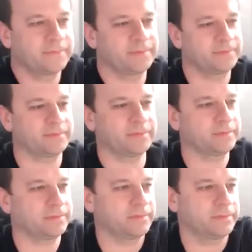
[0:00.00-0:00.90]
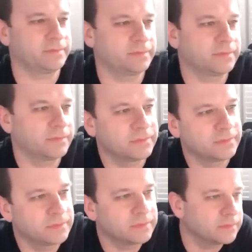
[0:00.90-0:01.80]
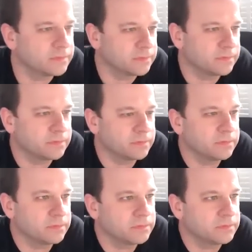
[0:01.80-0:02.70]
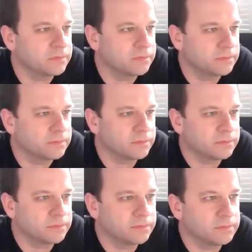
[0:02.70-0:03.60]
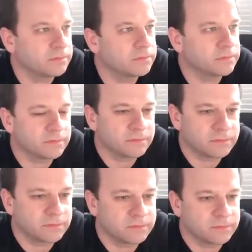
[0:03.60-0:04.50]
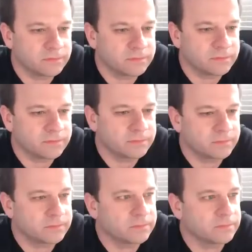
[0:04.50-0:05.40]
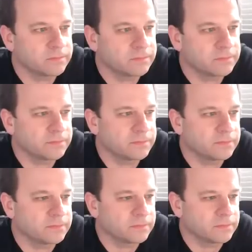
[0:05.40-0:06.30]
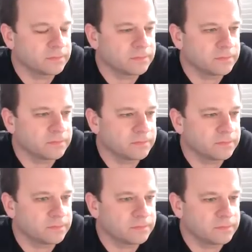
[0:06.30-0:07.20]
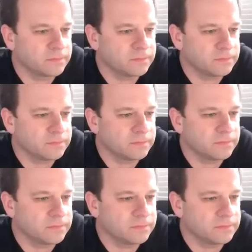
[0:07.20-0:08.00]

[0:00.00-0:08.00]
The person shown says nothing.